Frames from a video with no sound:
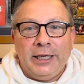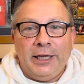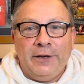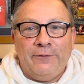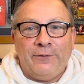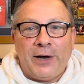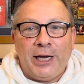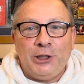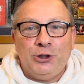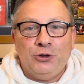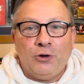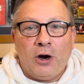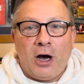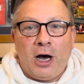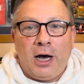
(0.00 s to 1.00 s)
if I
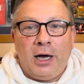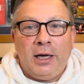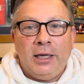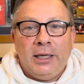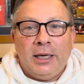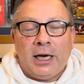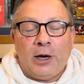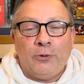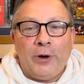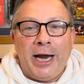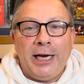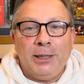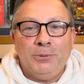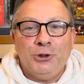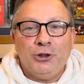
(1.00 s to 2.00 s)
draw a
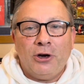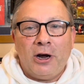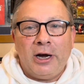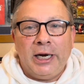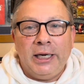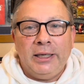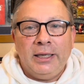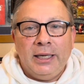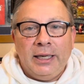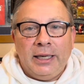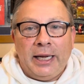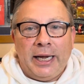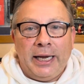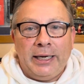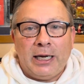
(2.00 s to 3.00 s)
random drawing,
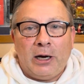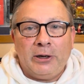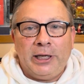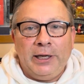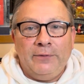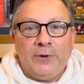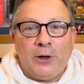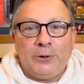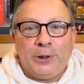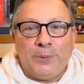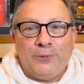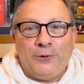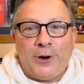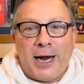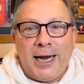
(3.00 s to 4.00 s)
and I'll give out the
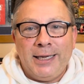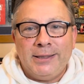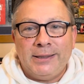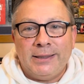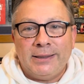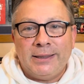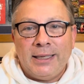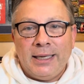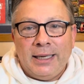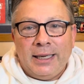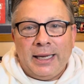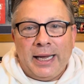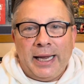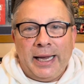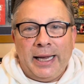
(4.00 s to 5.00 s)
prizes.
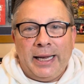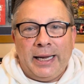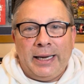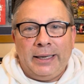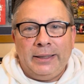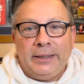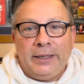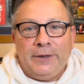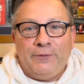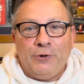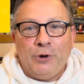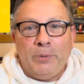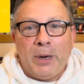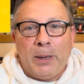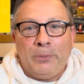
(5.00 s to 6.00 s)
And if
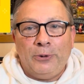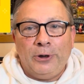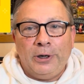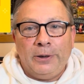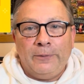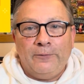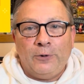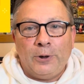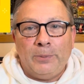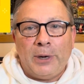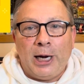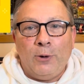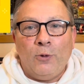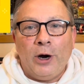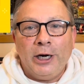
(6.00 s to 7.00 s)
you remember, for
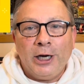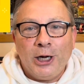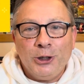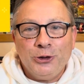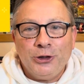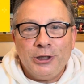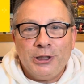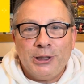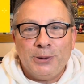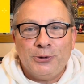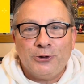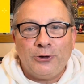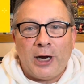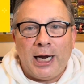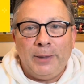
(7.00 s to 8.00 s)
my 100
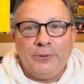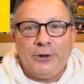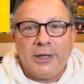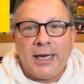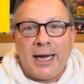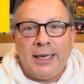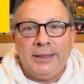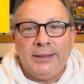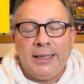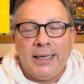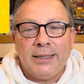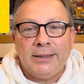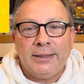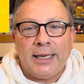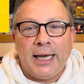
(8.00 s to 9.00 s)
subscriber
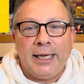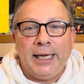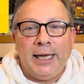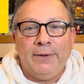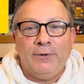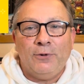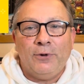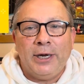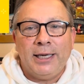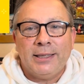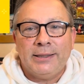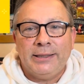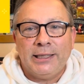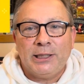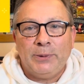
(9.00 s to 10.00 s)
contest, I gave away a
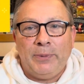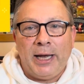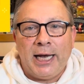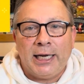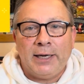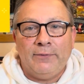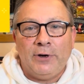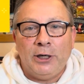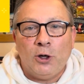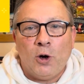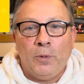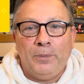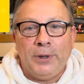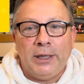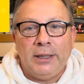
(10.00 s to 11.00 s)
6-pack of
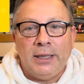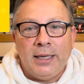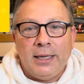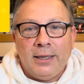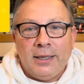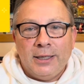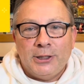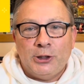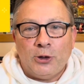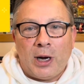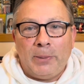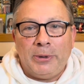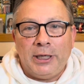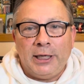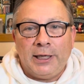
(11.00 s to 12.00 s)
unopened. So
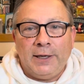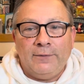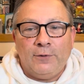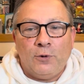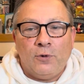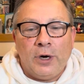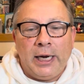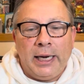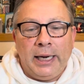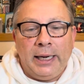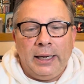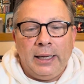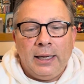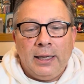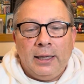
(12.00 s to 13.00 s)
I'm going to give
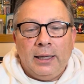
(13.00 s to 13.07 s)
away